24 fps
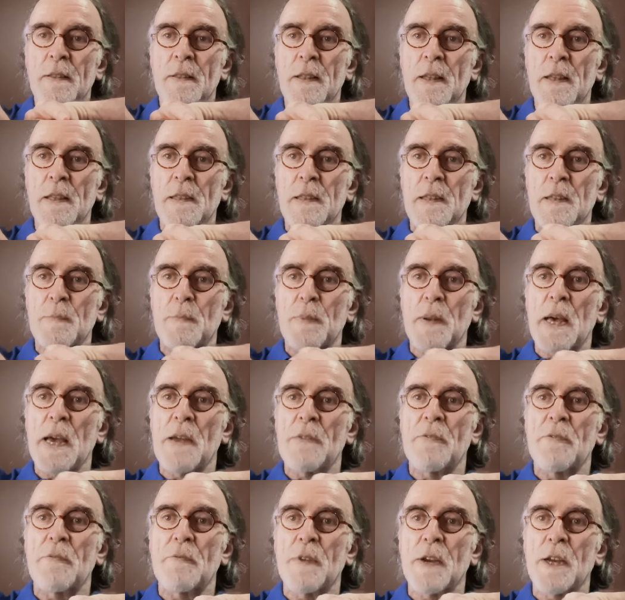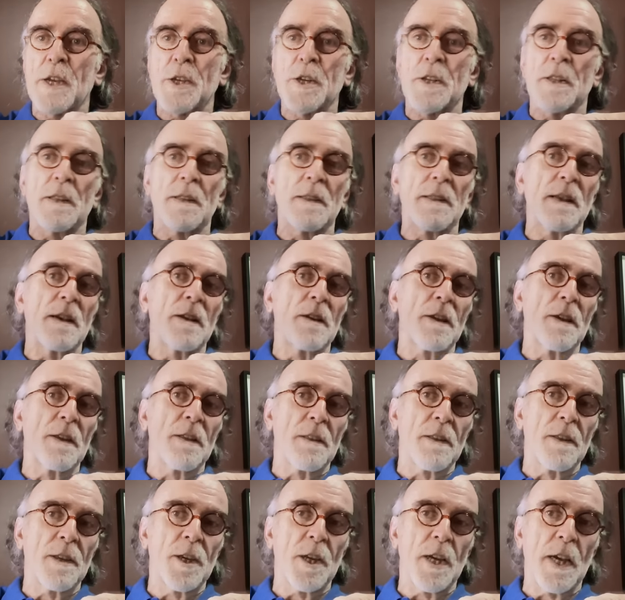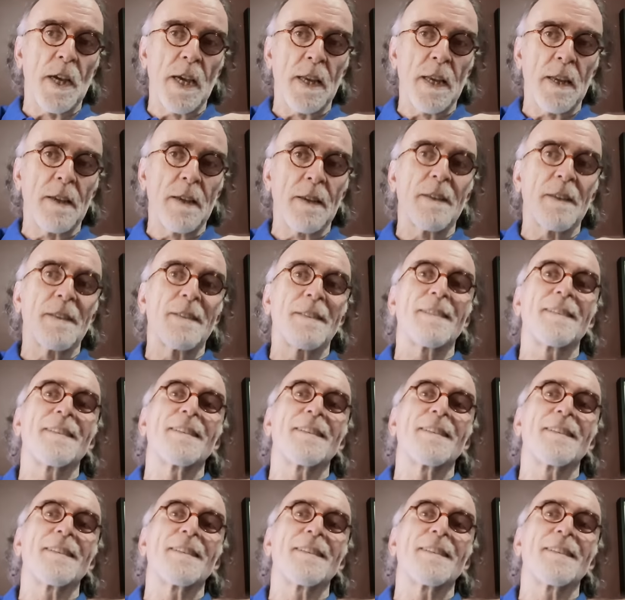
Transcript: There's supply from Russia that's now going to China.